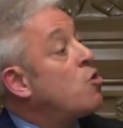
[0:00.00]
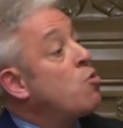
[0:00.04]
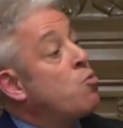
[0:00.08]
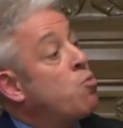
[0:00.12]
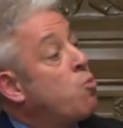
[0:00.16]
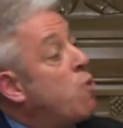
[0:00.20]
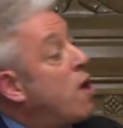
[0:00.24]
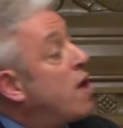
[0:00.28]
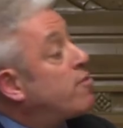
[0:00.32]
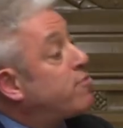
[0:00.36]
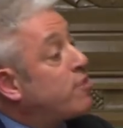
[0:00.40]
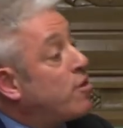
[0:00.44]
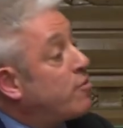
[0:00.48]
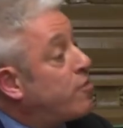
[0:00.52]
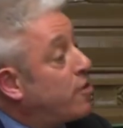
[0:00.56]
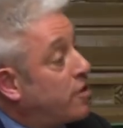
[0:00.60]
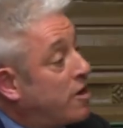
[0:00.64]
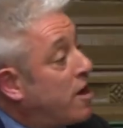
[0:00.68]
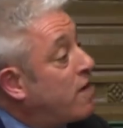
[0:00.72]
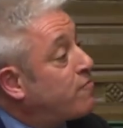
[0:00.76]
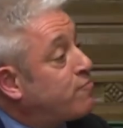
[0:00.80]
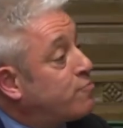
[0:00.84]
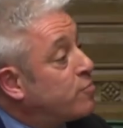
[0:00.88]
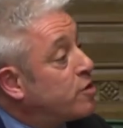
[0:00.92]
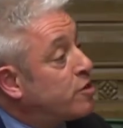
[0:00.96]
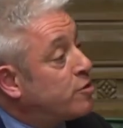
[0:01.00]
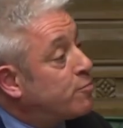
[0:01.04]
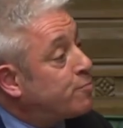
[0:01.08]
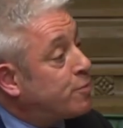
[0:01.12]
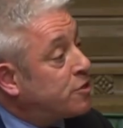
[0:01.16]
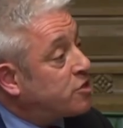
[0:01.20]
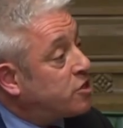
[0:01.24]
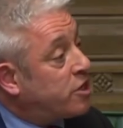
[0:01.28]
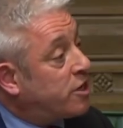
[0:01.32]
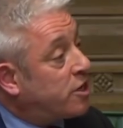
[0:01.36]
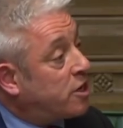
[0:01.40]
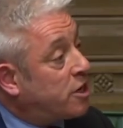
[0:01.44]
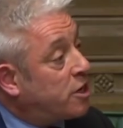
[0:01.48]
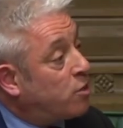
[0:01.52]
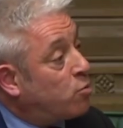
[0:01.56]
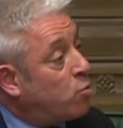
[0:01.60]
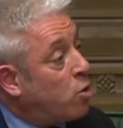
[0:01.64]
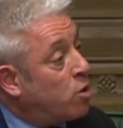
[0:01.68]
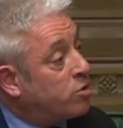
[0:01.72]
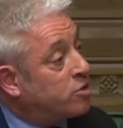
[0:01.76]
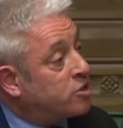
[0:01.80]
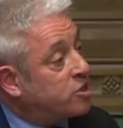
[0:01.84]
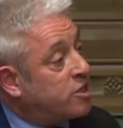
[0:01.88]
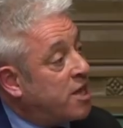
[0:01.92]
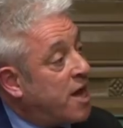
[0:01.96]
whether the government particularly
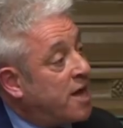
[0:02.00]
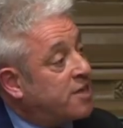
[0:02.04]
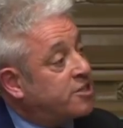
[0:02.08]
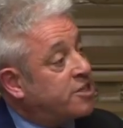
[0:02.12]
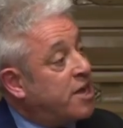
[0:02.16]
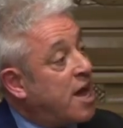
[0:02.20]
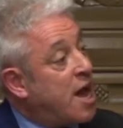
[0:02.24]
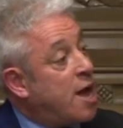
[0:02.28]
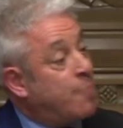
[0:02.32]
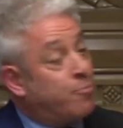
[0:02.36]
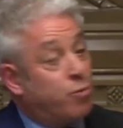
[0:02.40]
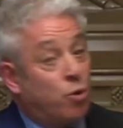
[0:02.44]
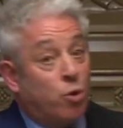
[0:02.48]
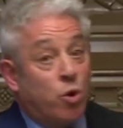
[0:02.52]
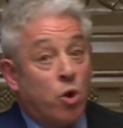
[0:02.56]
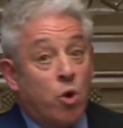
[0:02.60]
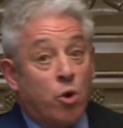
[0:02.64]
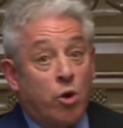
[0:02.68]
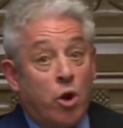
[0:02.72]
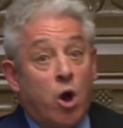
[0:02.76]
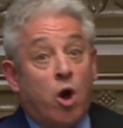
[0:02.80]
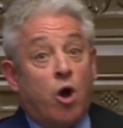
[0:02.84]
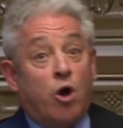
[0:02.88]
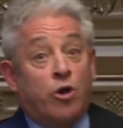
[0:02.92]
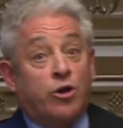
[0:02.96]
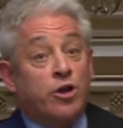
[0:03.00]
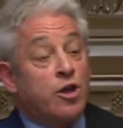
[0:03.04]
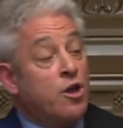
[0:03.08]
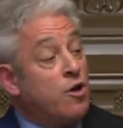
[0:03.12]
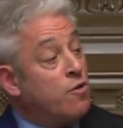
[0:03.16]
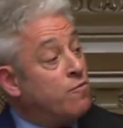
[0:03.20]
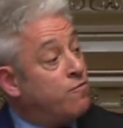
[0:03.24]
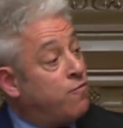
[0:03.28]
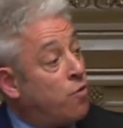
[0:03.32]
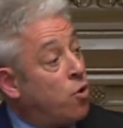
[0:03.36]
wants that to happen or not.